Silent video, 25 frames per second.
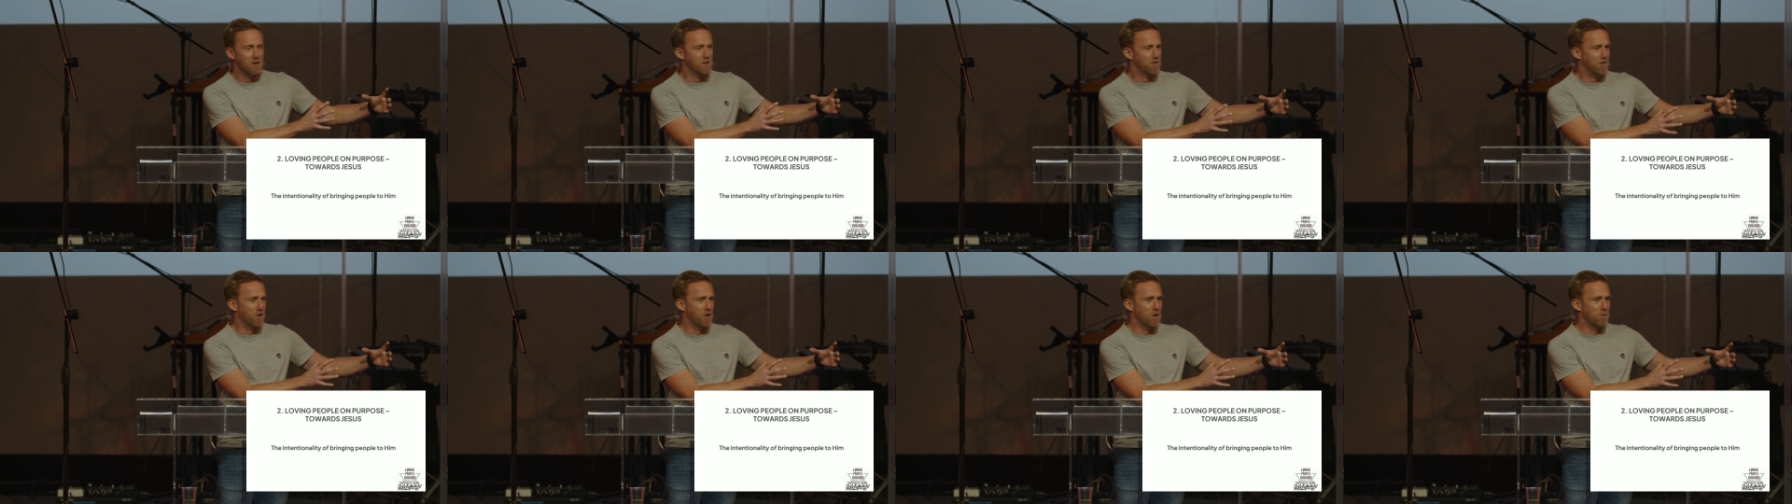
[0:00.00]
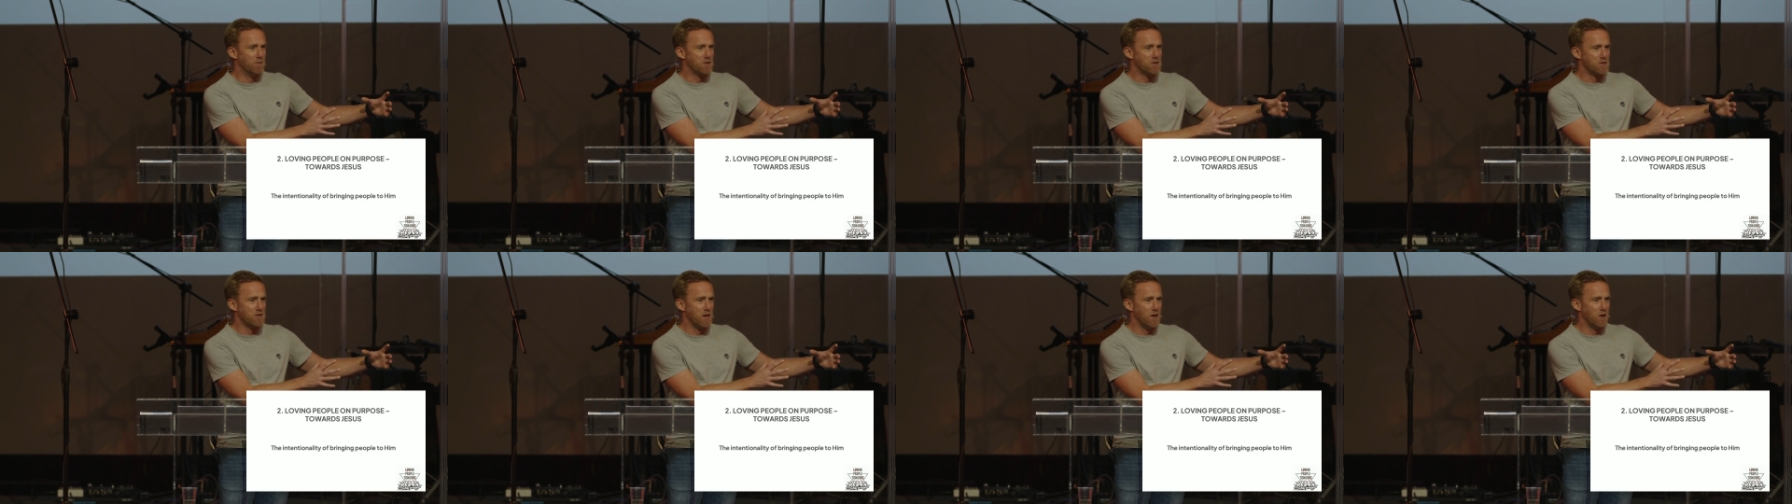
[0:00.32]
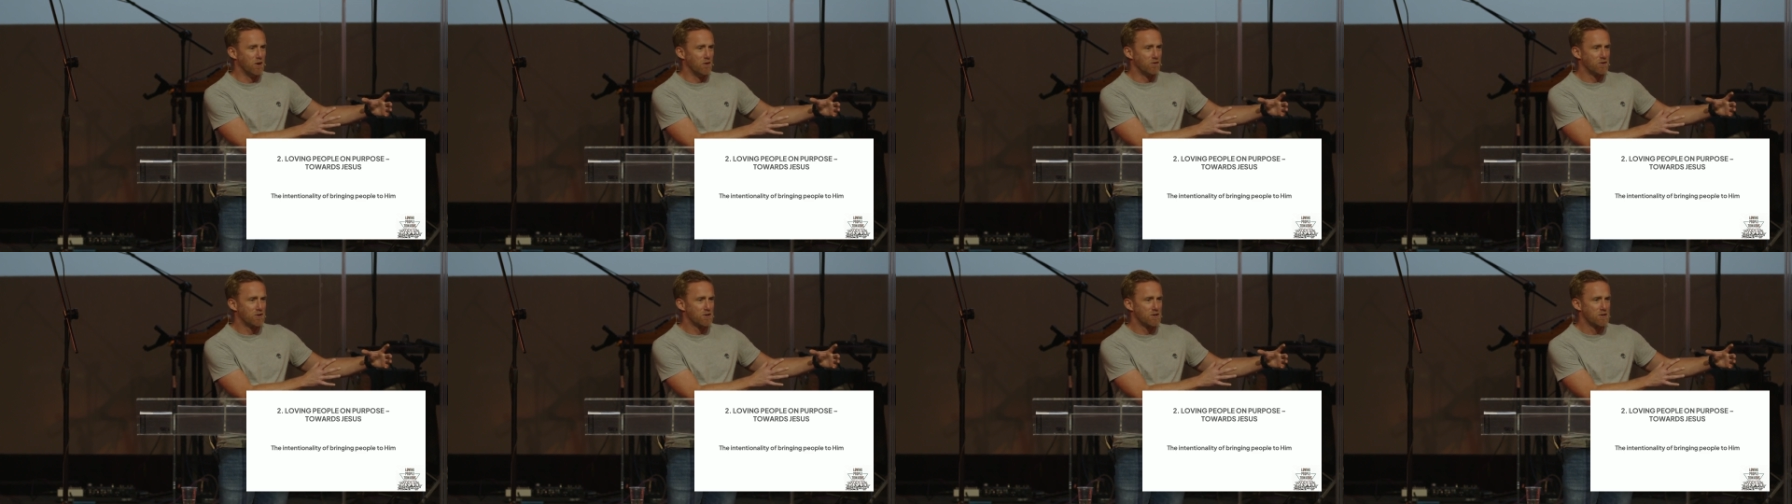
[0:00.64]
for
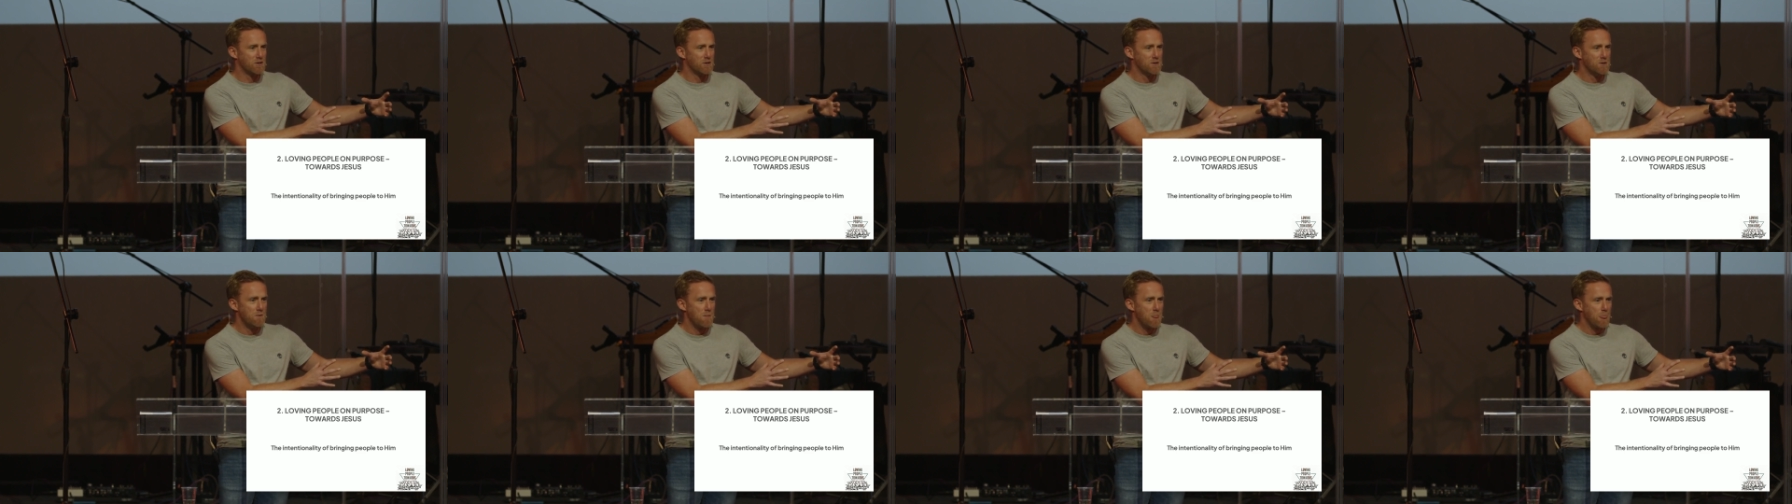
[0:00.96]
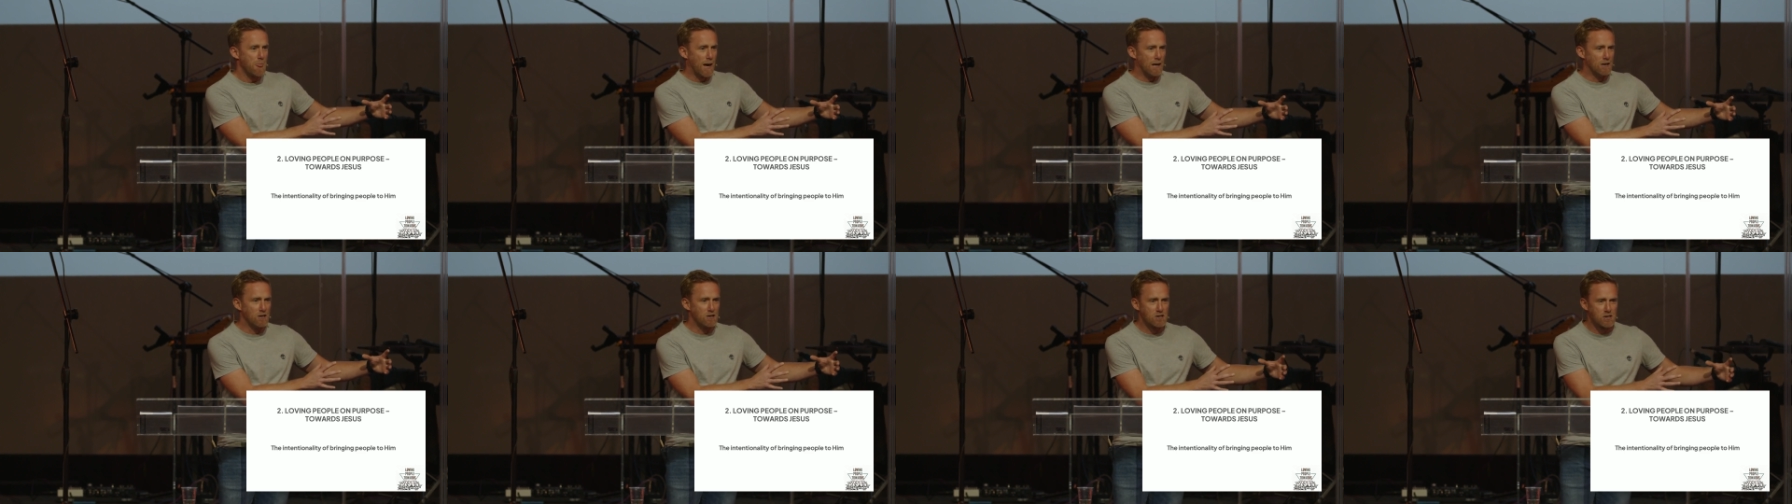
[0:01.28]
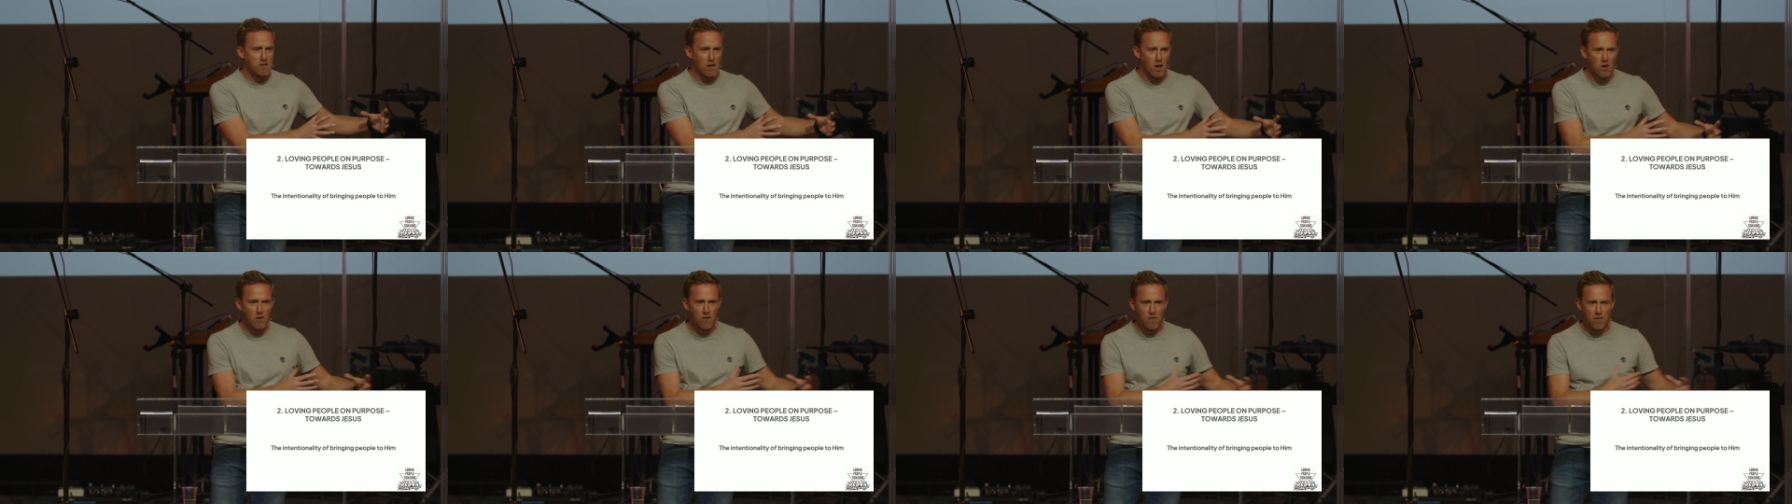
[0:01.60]
themselves? And
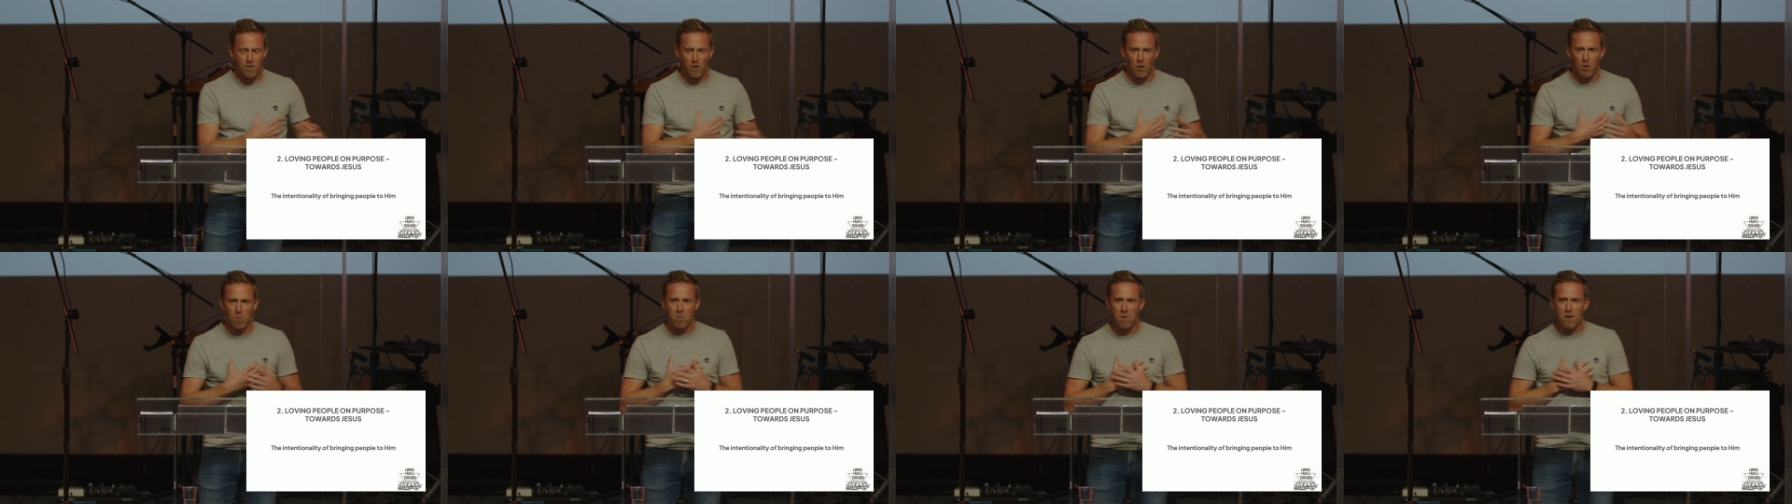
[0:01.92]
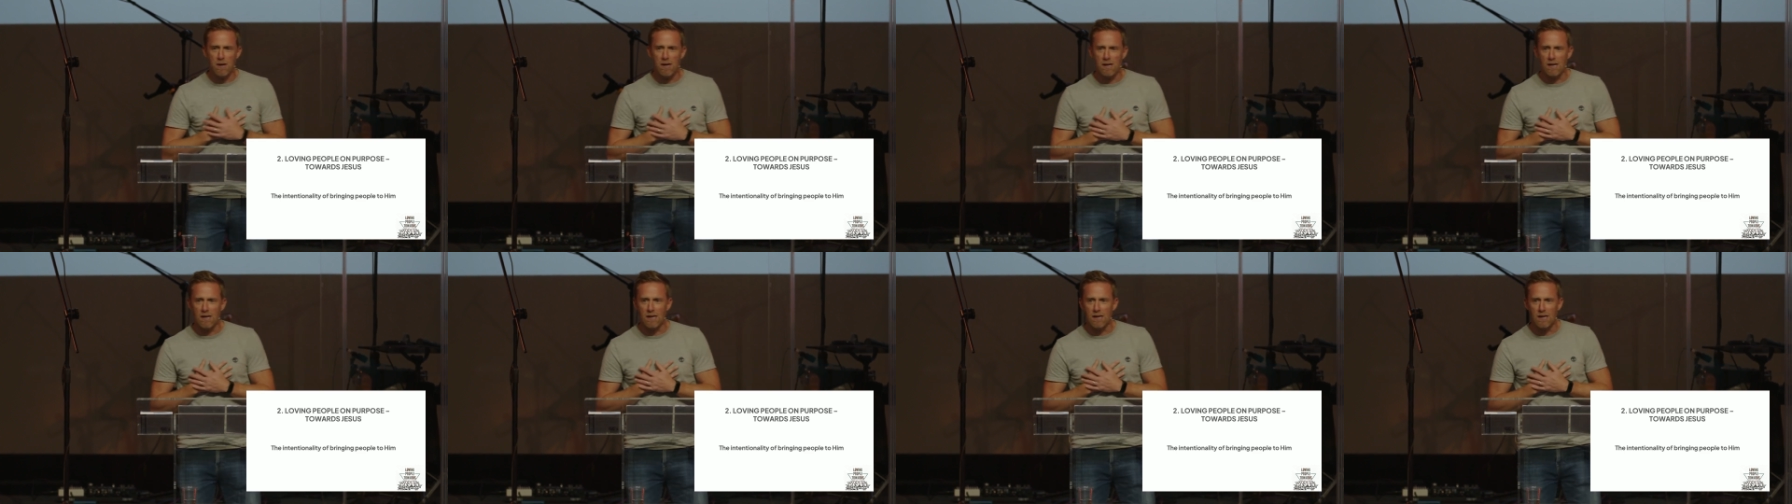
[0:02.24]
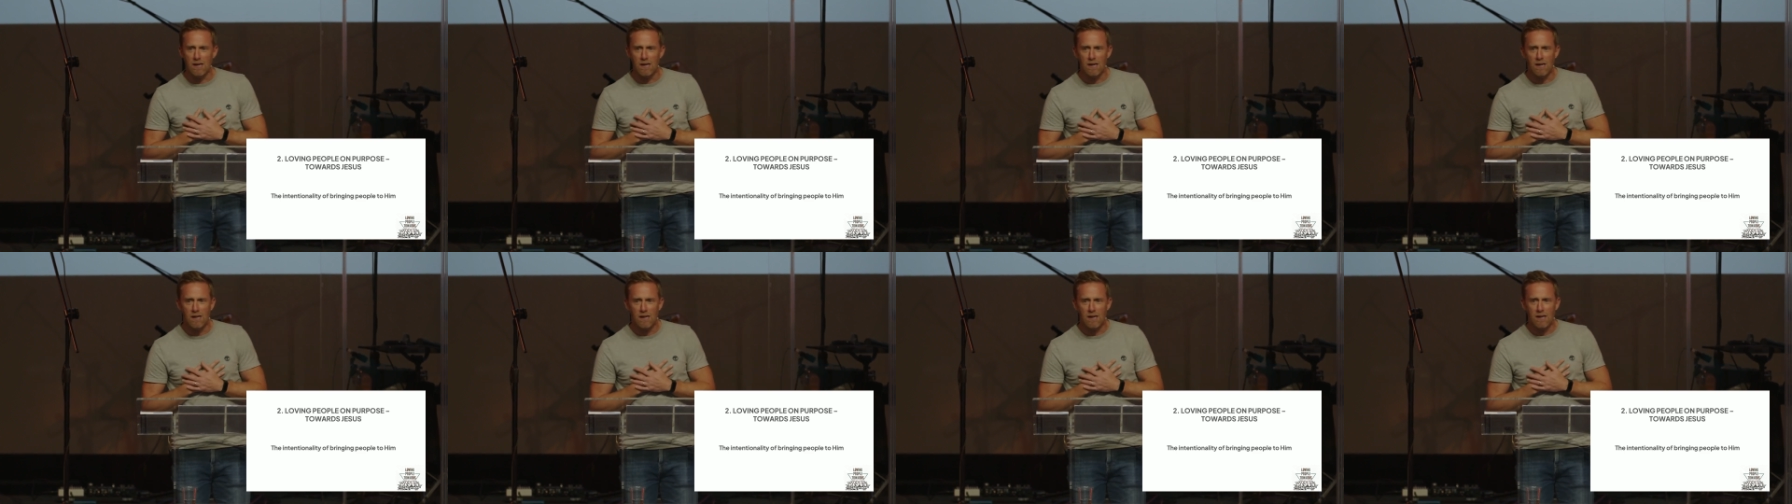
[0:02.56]
so for
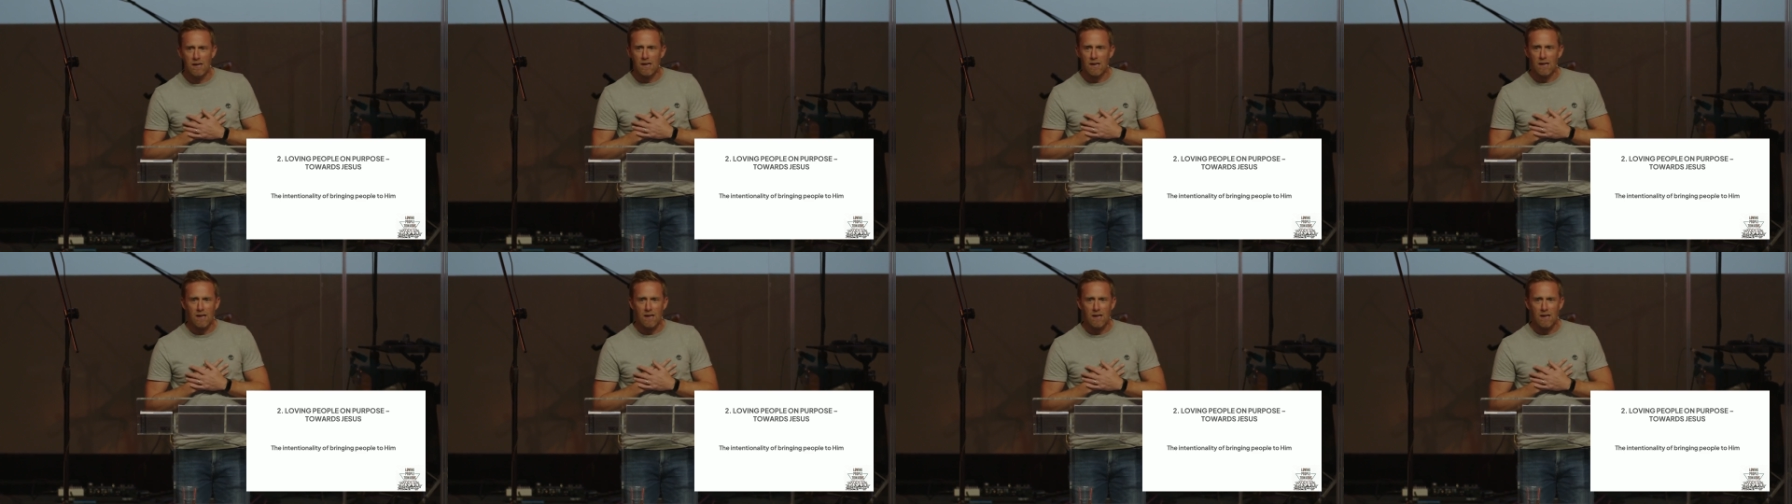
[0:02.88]
me,